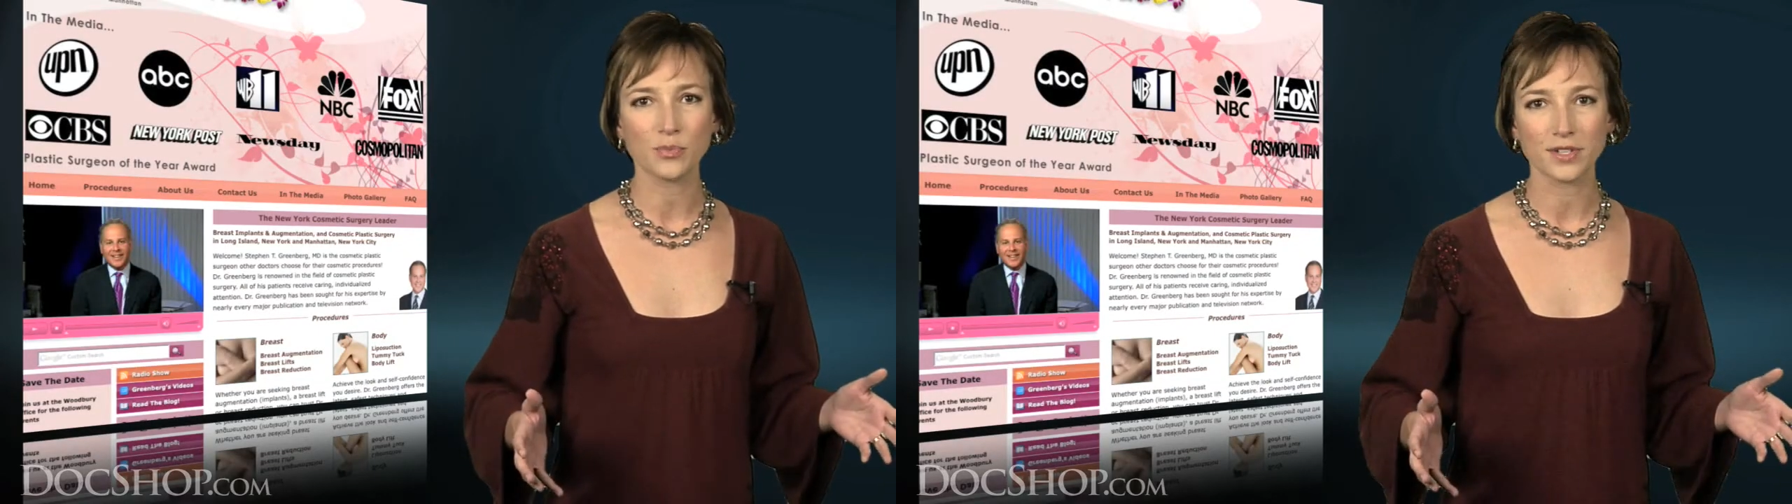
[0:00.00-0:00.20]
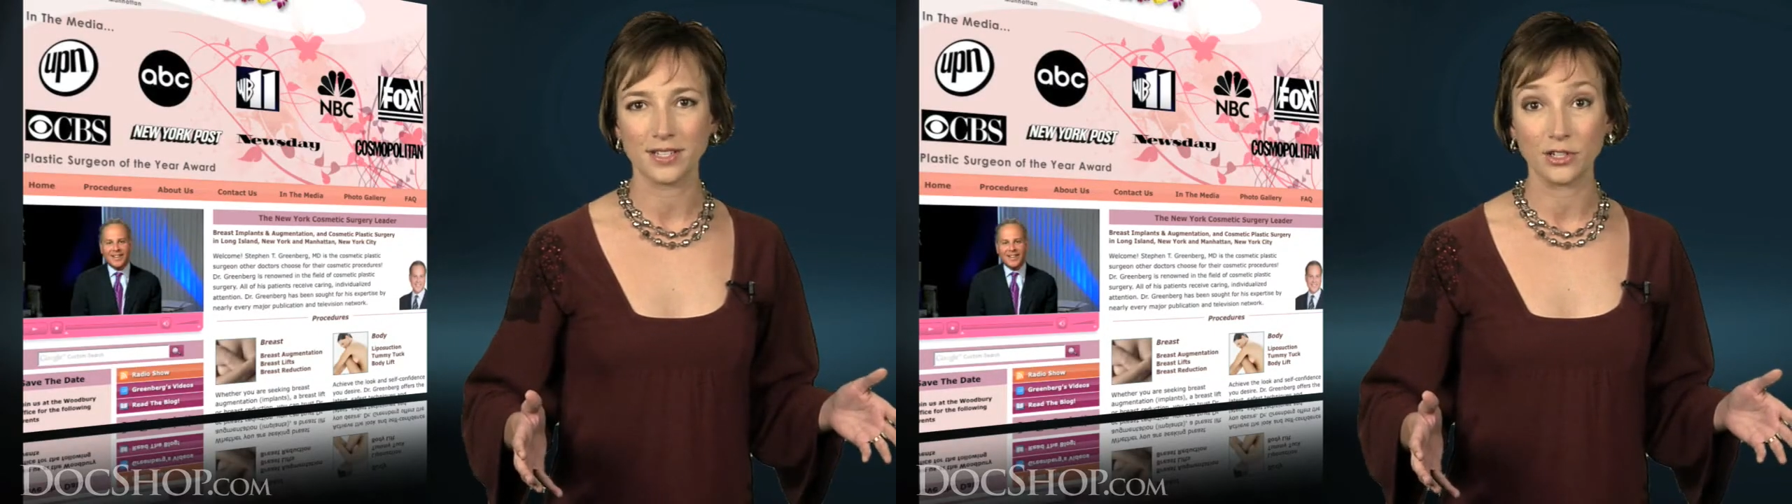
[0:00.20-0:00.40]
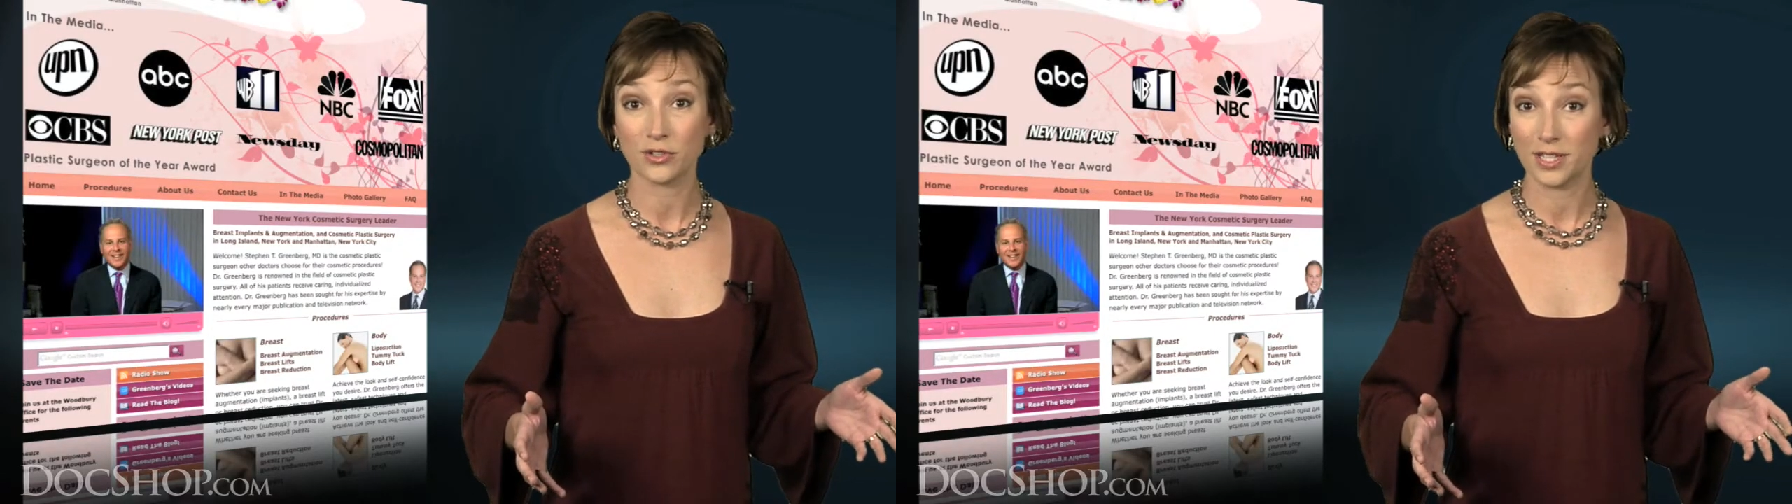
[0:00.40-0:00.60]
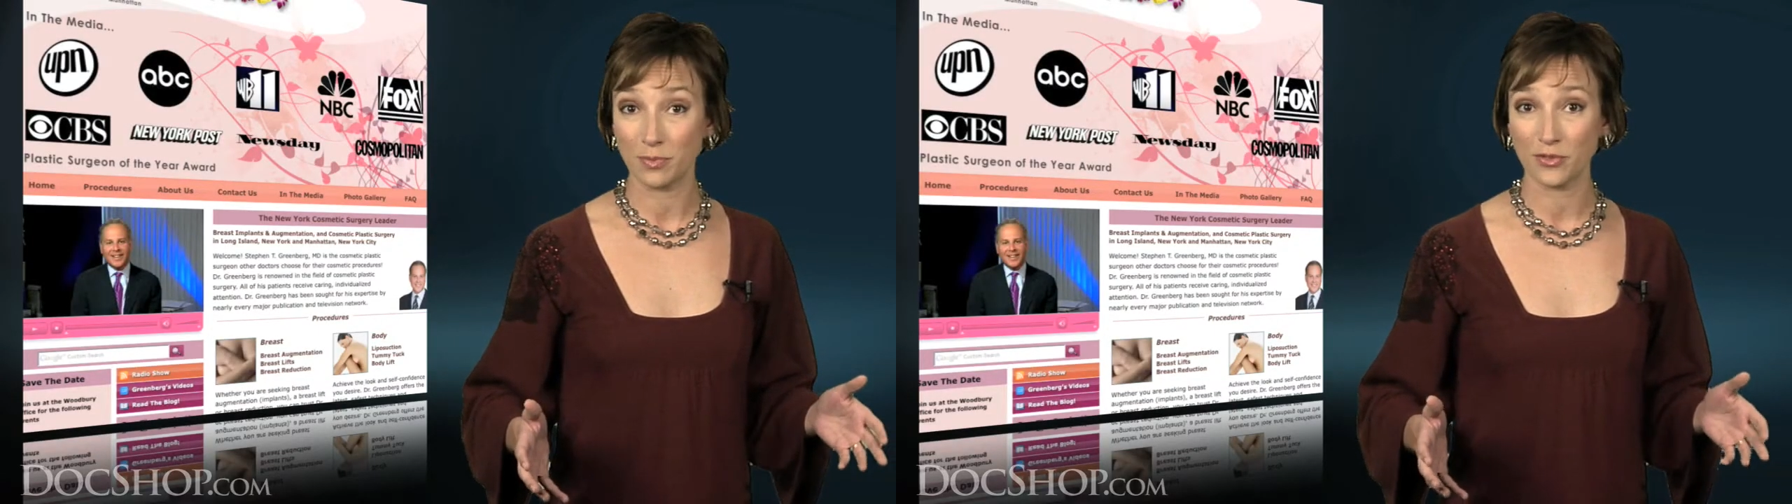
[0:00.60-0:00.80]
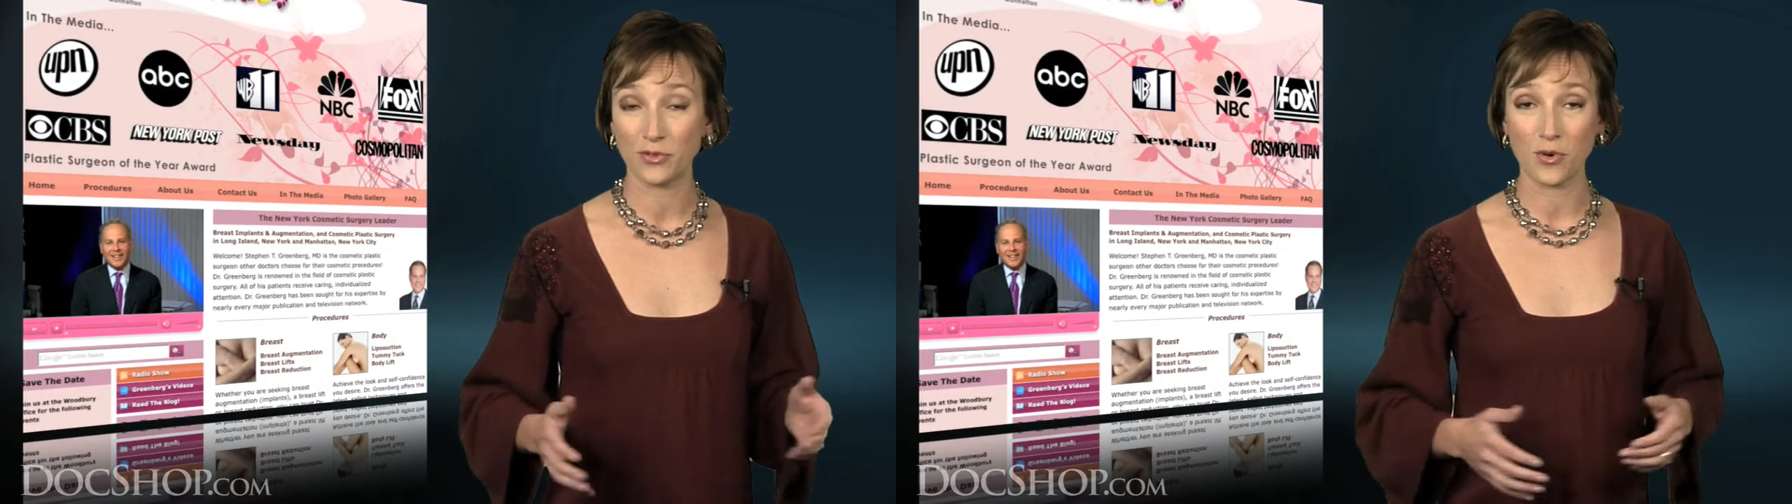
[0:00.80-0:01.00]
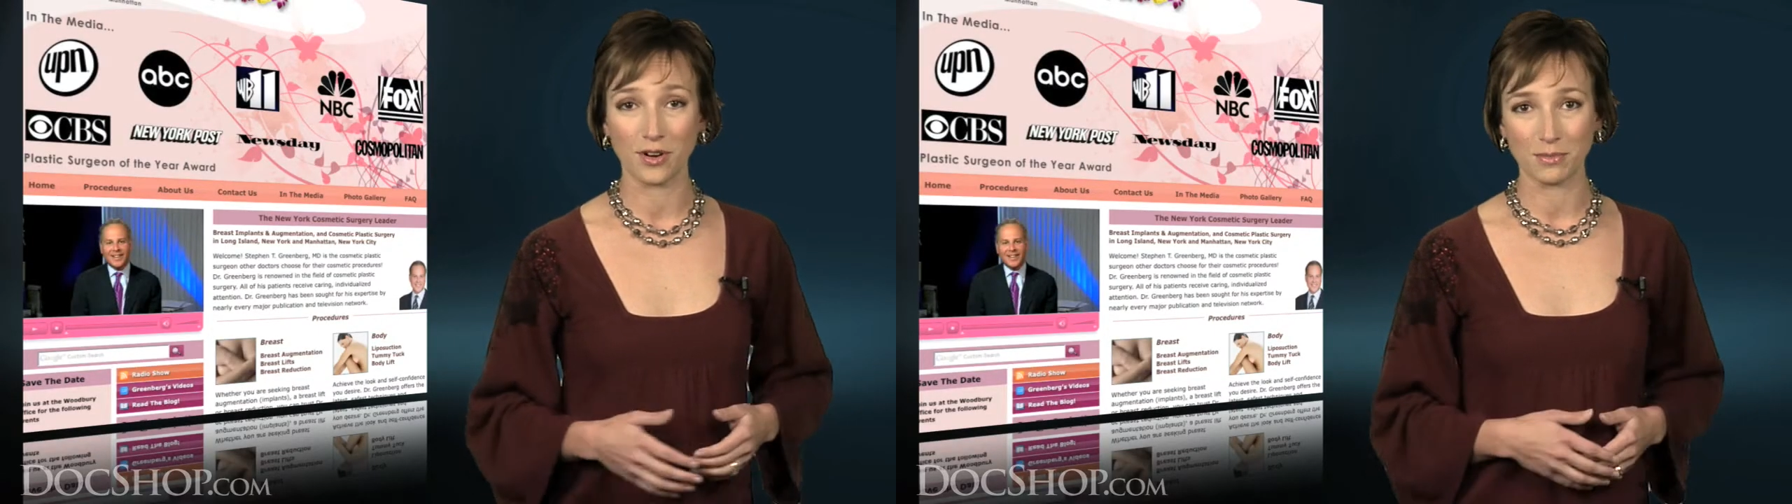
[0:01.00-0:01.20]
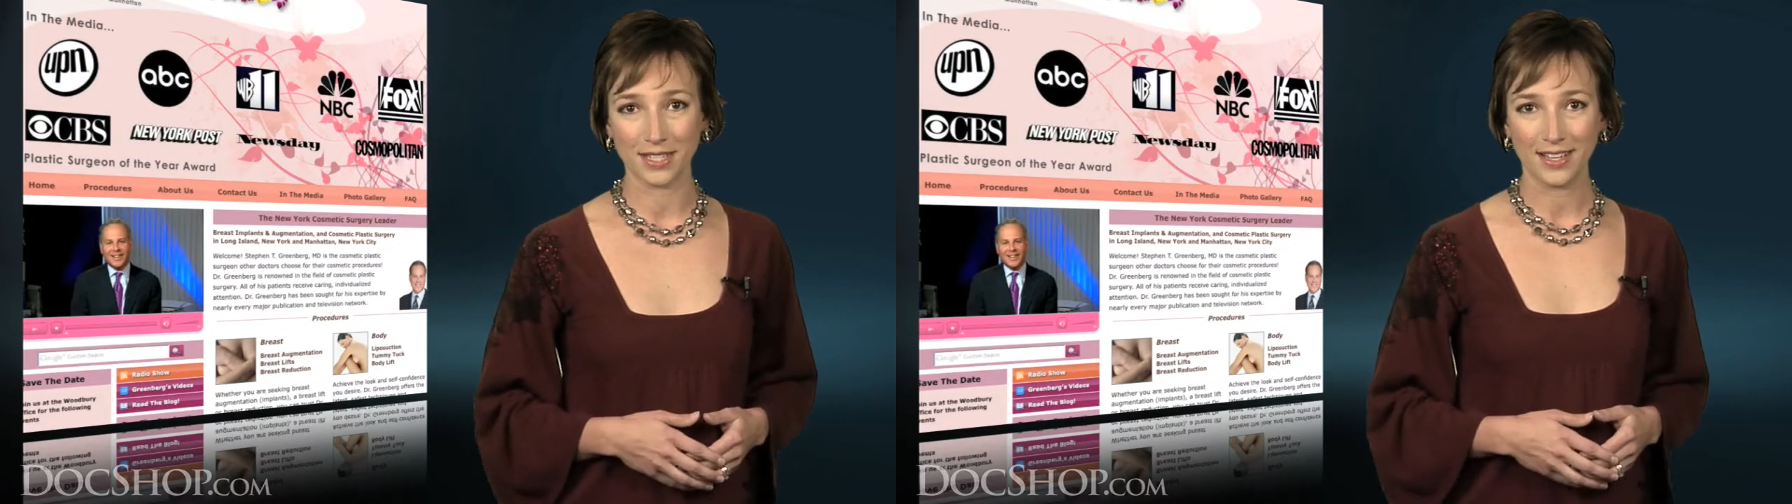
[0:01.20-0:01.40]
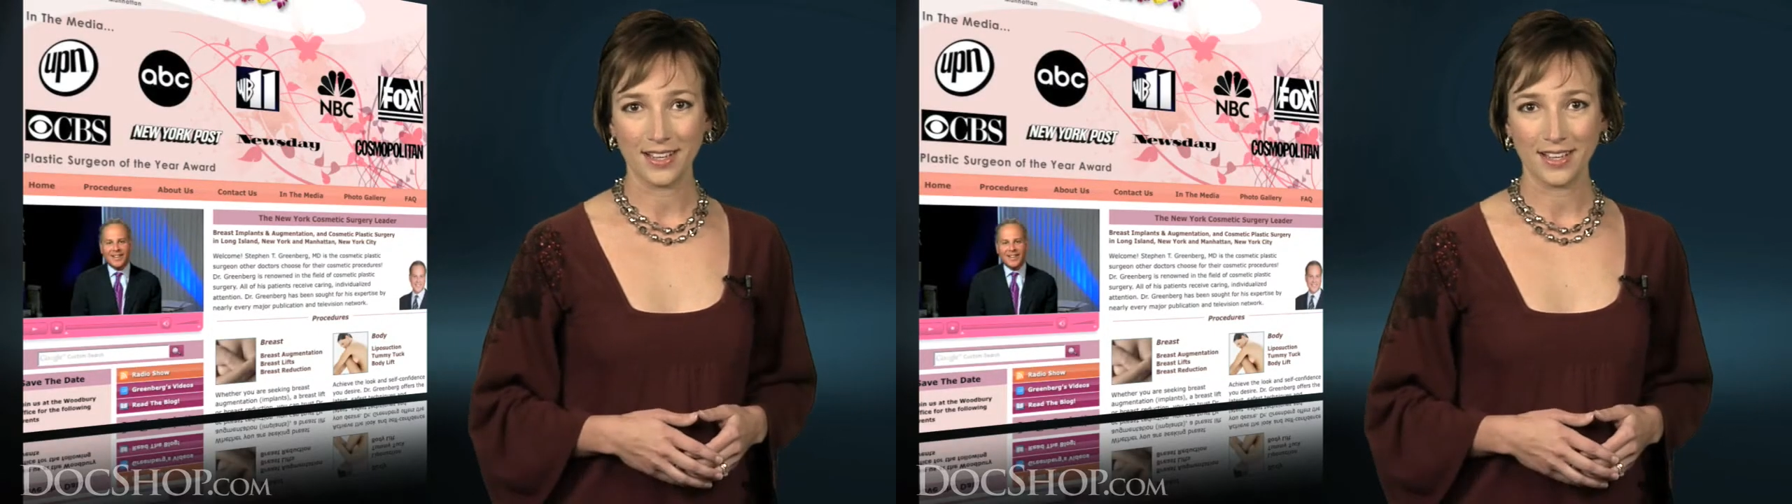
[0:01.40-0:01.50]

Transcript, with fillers: procedures he performs.